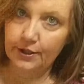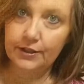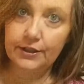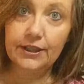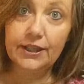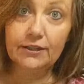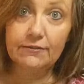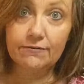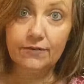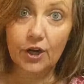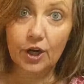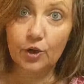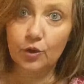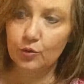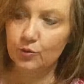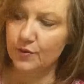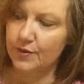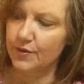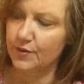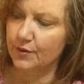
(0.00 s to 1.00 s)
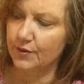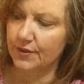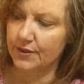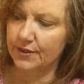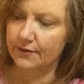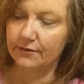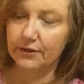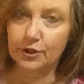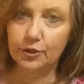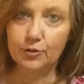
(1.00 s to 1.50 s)
You can find all sorts
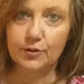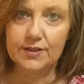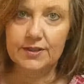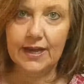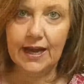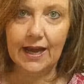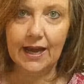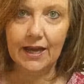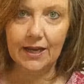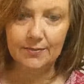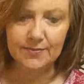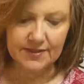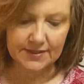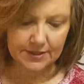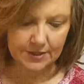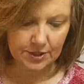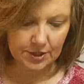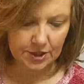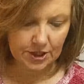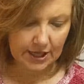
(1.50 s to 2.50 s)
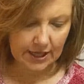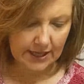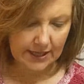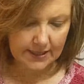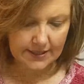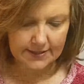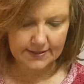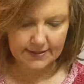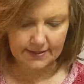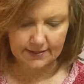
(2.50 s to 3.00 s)
of little tubs and
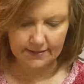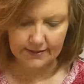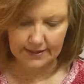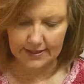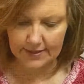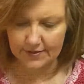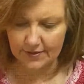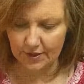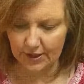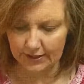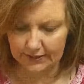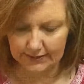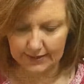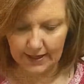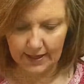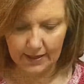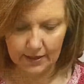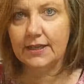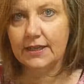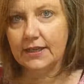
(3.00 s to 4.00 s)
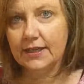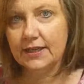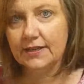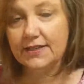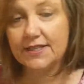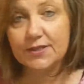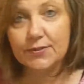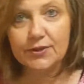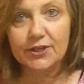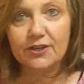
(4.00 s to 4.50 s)
jars and things like that.
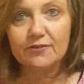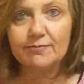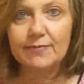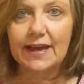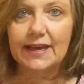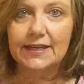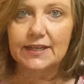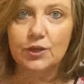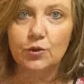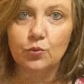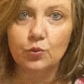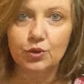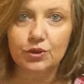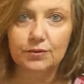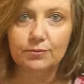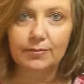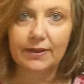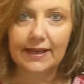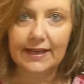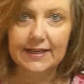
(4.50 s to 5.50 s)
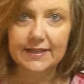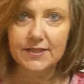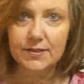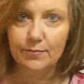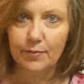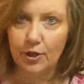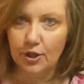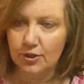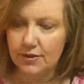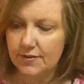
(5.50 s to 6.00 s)
This one I've made in a wooden planter
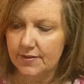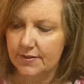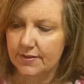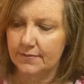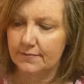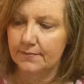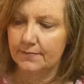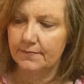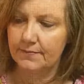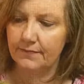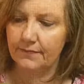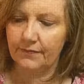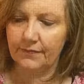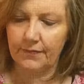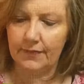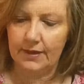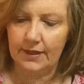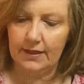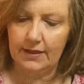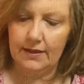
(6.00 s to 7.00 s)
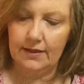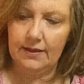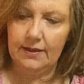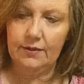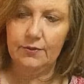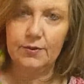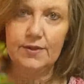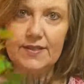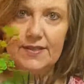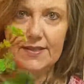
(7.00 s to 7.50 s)
box
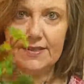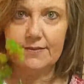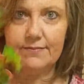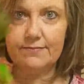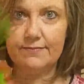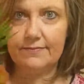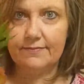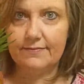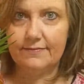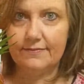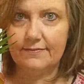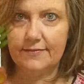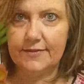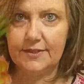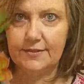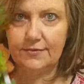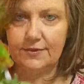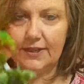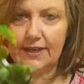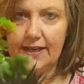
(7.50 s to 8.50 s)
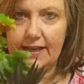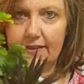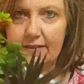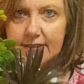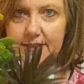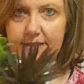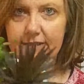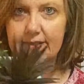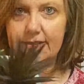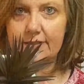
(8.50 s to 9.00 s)
with some different
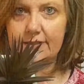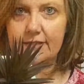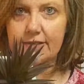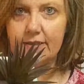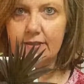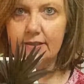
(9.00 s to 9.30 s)
cactus.